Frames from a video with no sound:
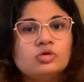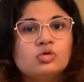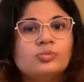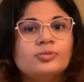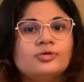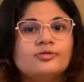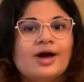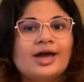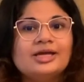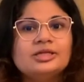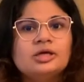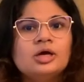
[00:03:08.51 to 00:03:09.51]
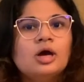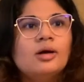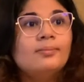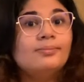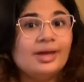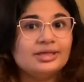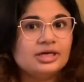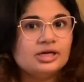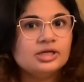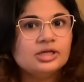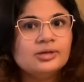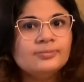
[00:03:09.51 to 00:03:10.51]
to provide
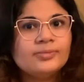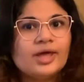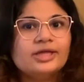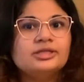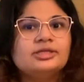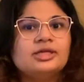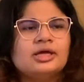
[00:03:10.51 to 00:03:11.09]
medical and